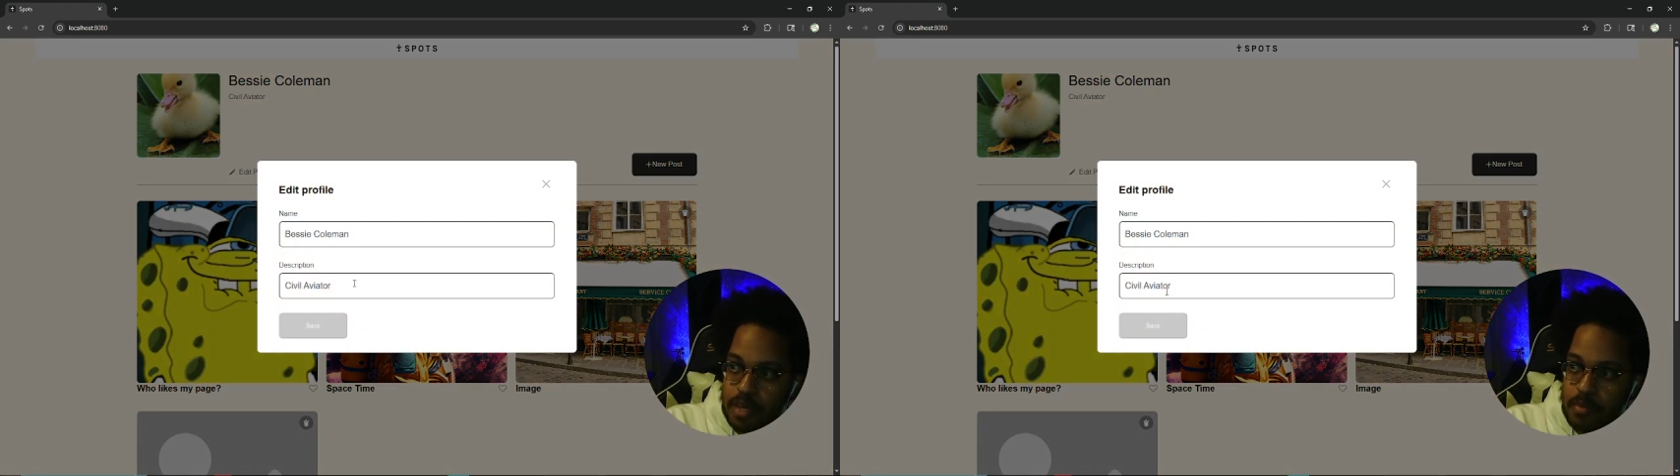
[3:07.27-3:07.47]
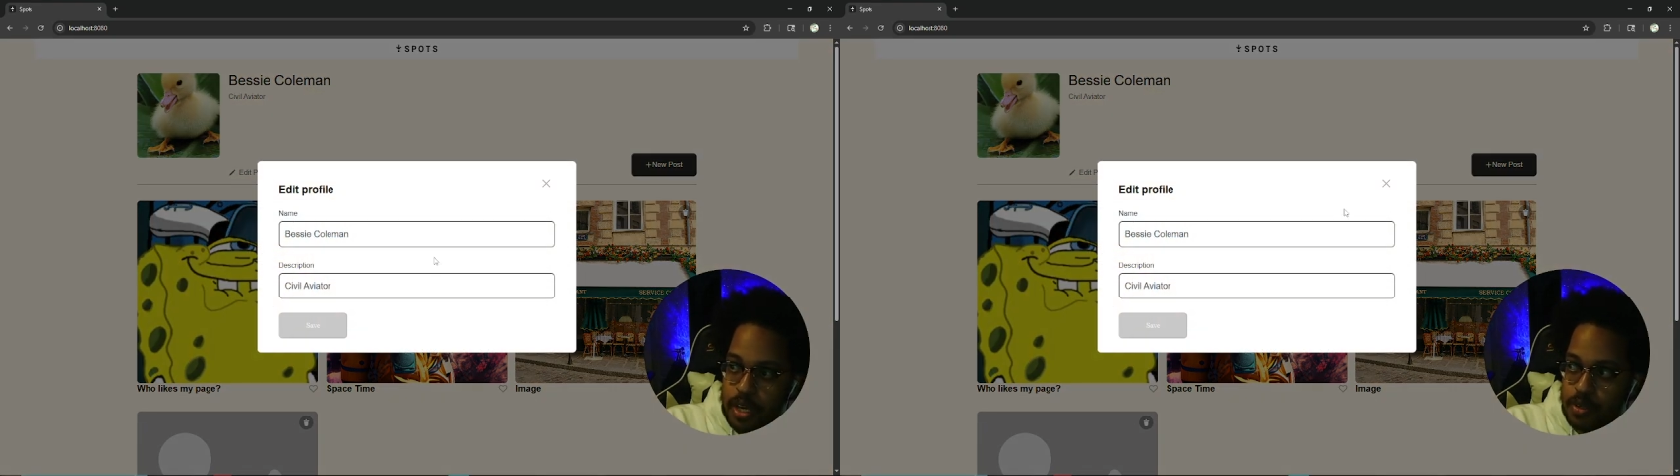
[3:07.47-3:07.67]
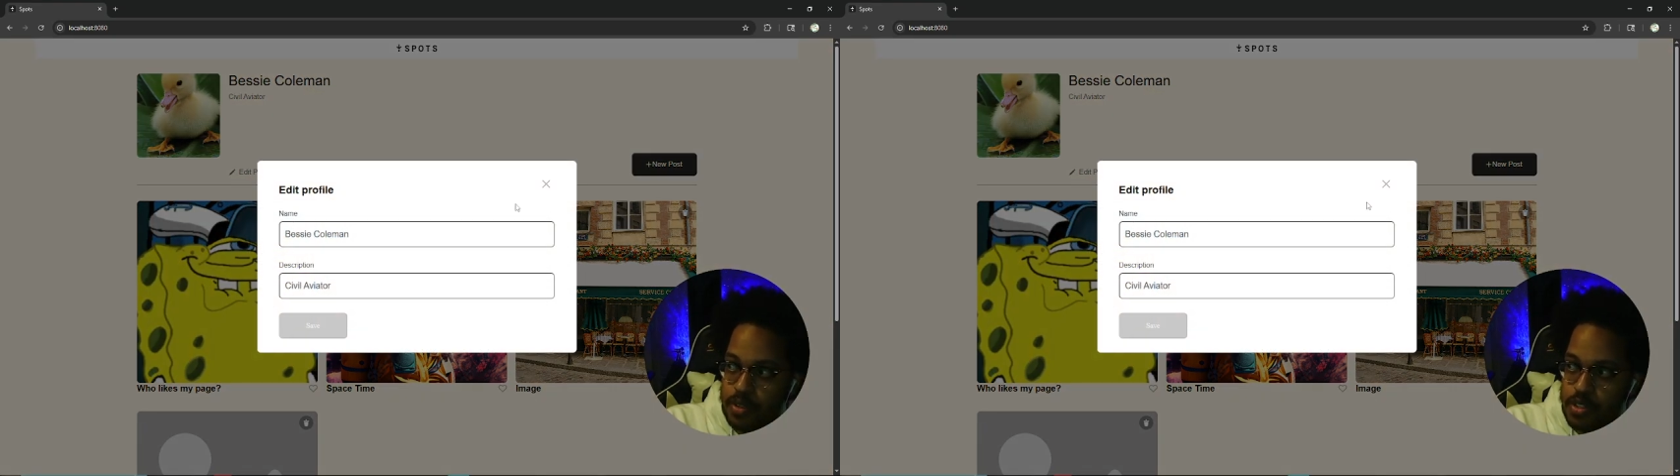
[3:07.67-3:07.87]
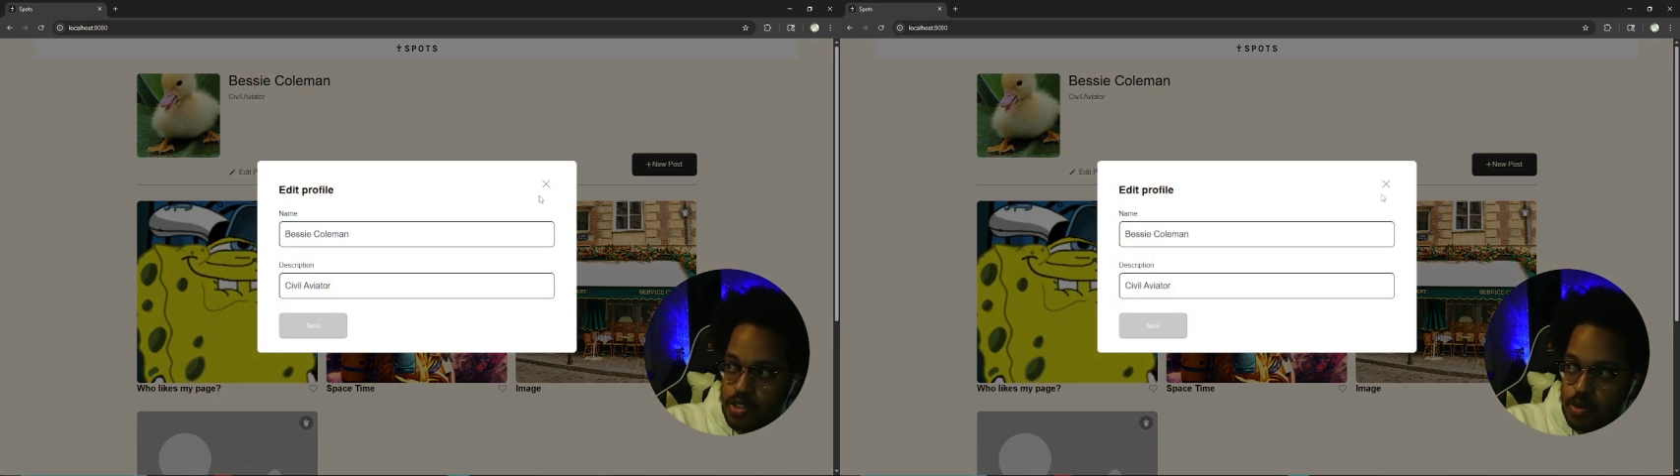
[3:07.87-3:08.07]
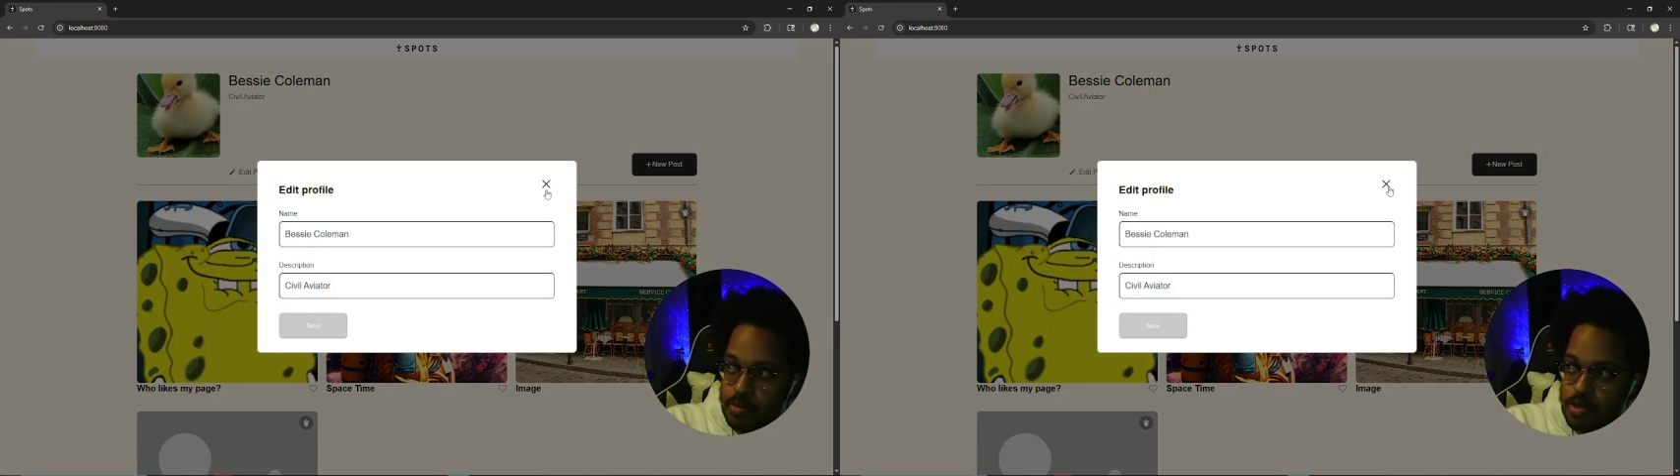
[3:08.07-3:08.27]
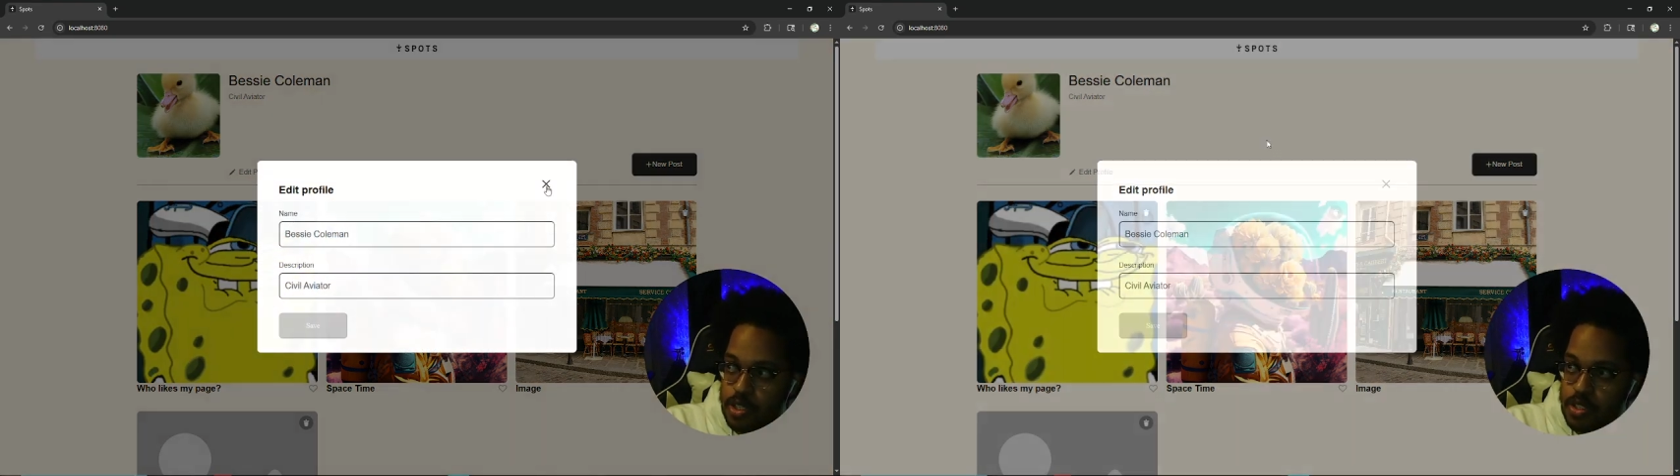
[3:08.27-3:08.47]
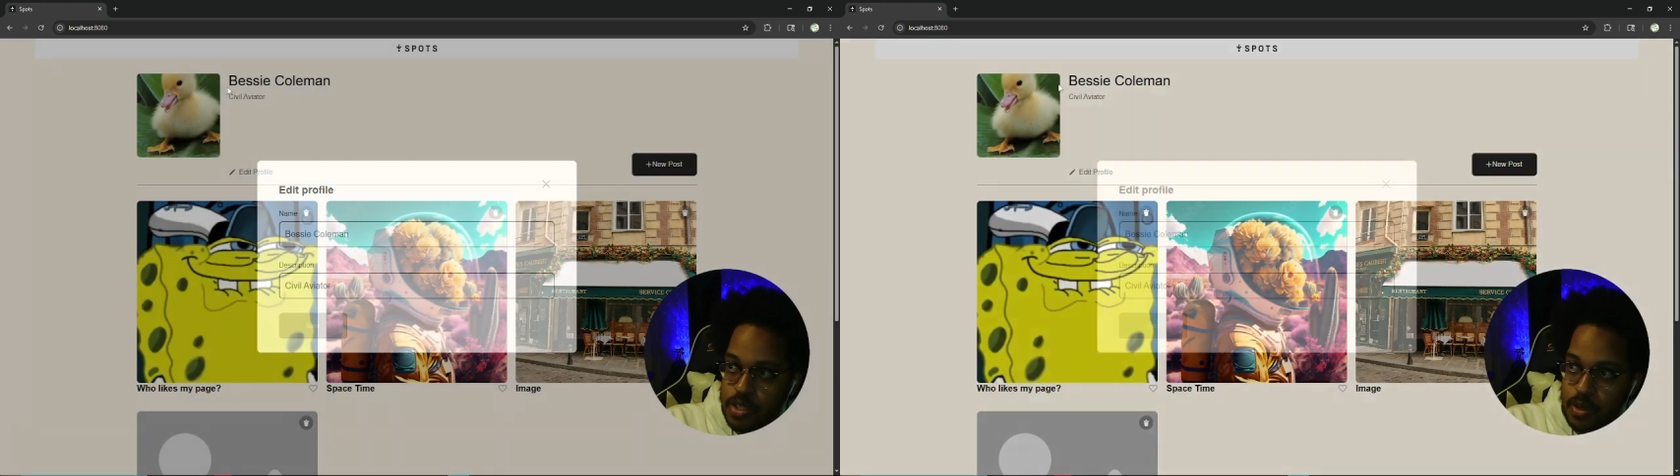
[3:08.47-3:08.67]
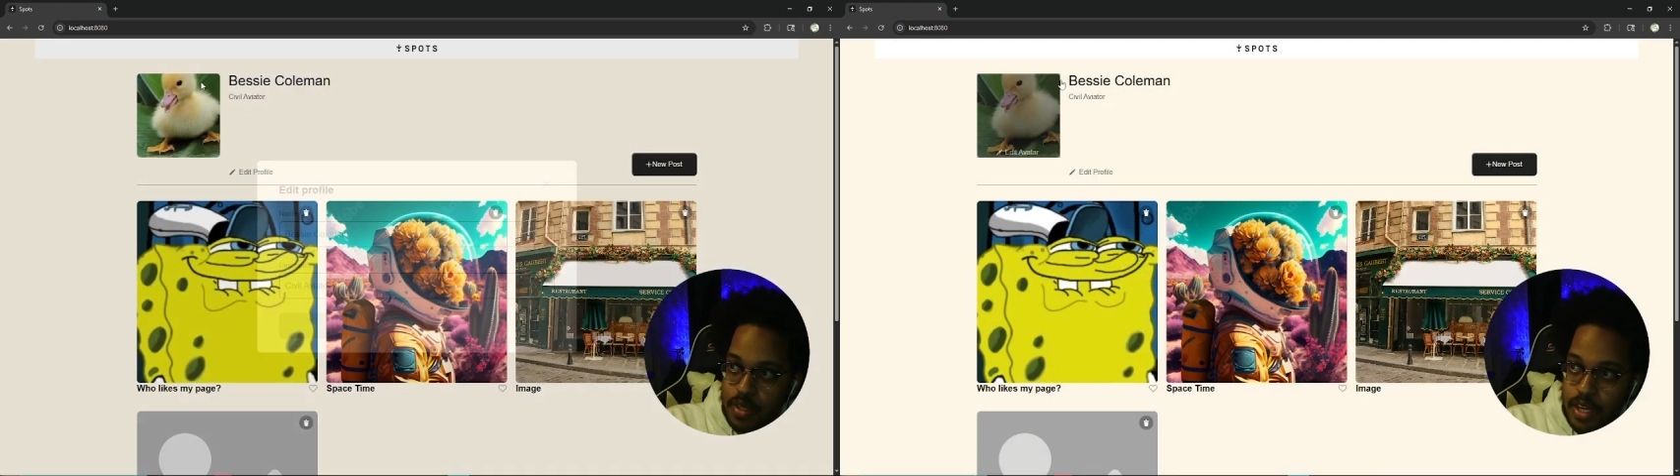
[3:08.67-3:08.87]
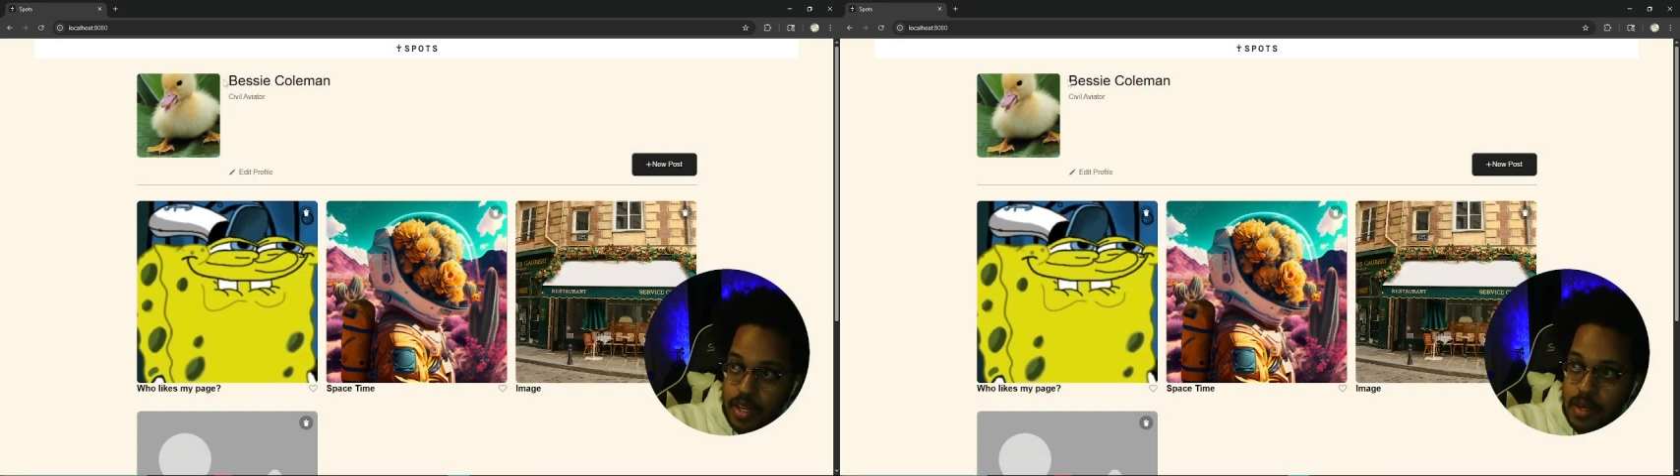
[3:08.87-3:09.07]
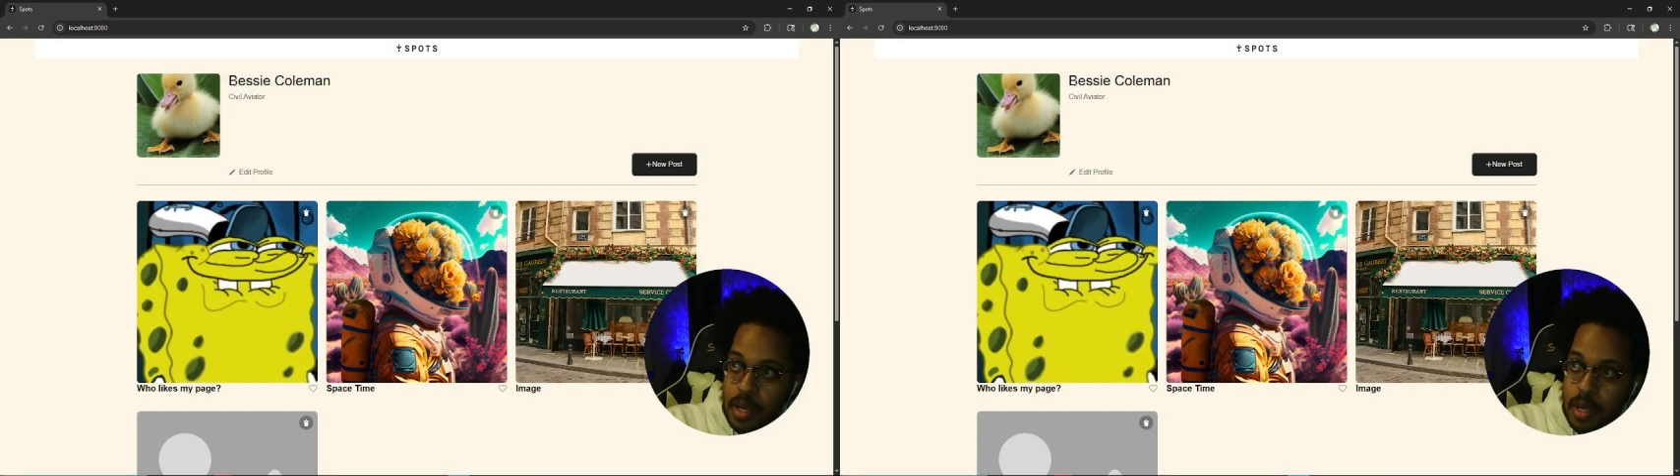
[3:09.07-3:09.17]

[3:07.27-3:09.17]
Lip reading: and their description, so that